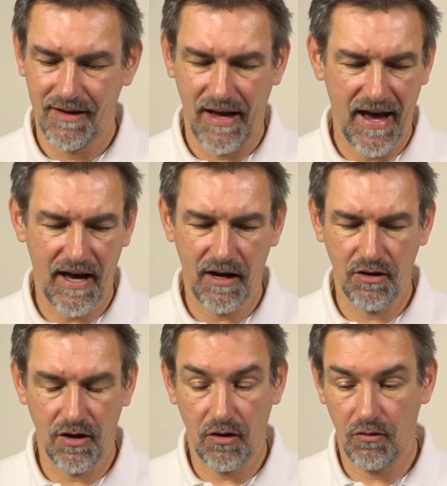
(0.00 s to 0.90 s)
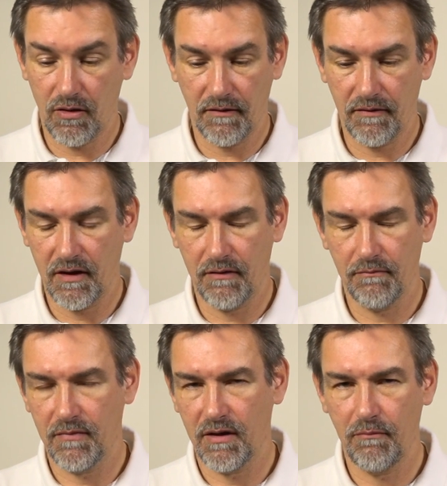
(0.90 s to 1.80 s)
I don't know,
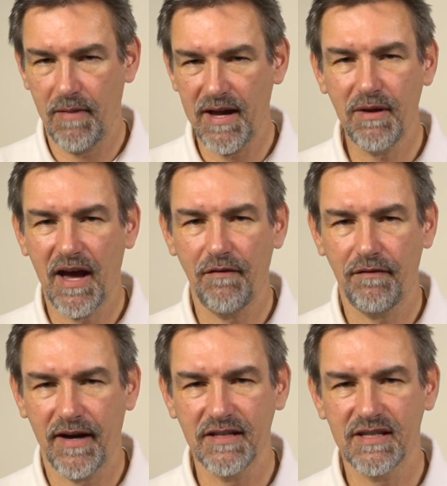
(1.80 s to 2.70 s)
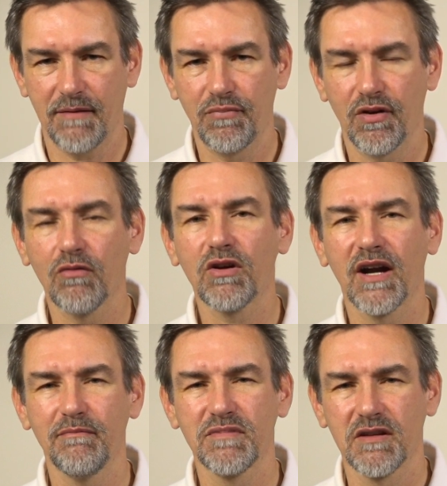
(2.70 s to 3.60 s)
maybe I find some
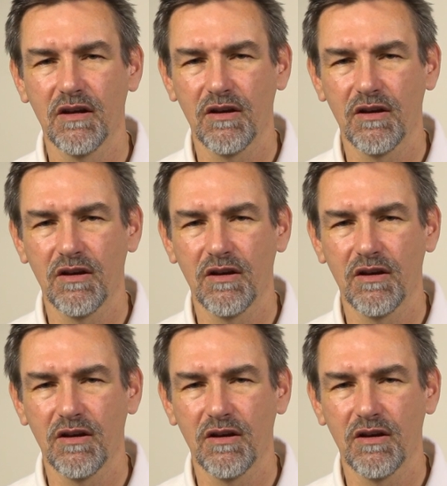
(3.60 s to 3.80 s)
programs